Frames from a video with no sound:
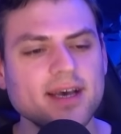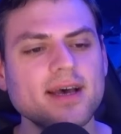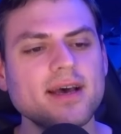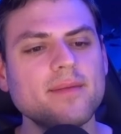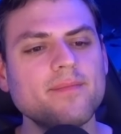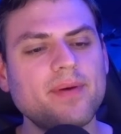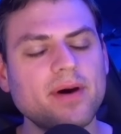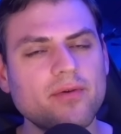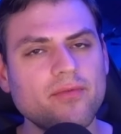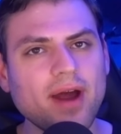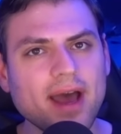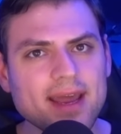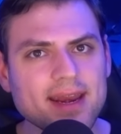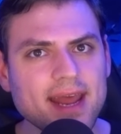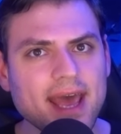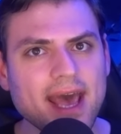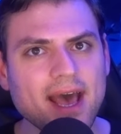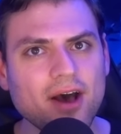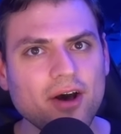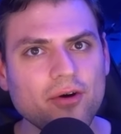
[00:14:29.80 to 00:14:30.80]
But right
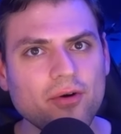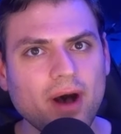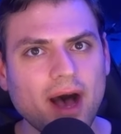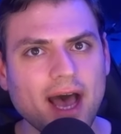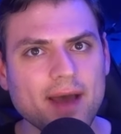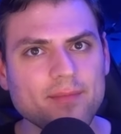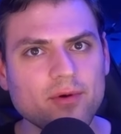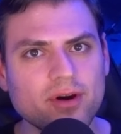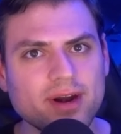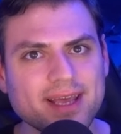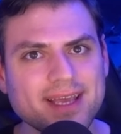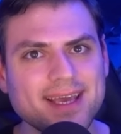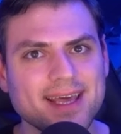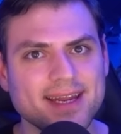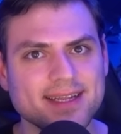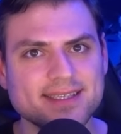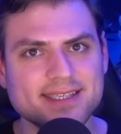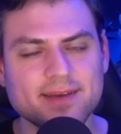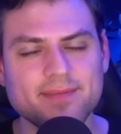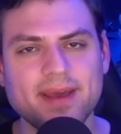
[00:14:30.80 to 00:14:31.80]
now, I'm already getting
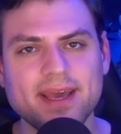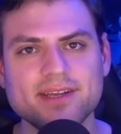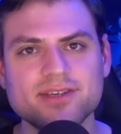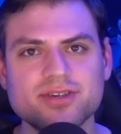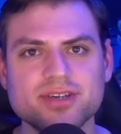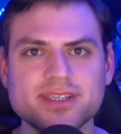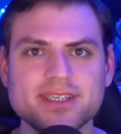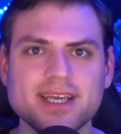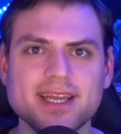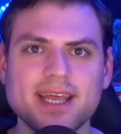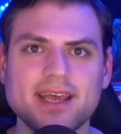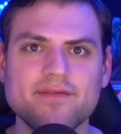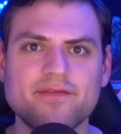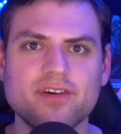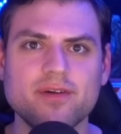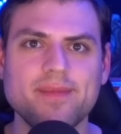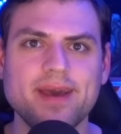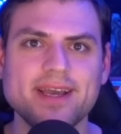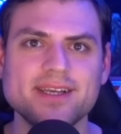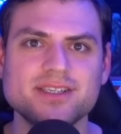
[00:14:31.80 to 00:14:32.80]
some interesting
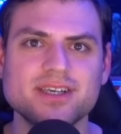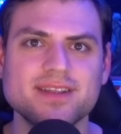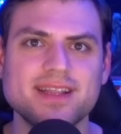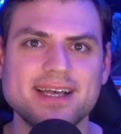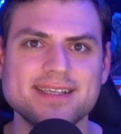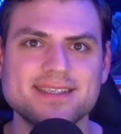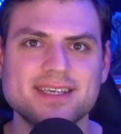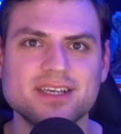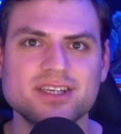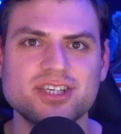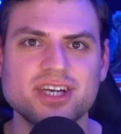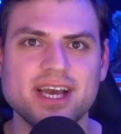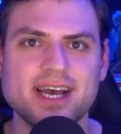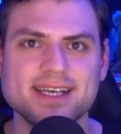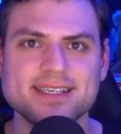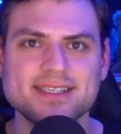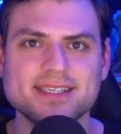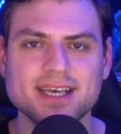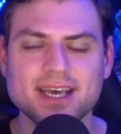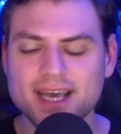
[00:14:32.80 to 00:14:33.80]
information that
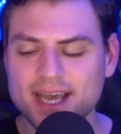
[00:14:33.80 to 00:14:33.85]
suggests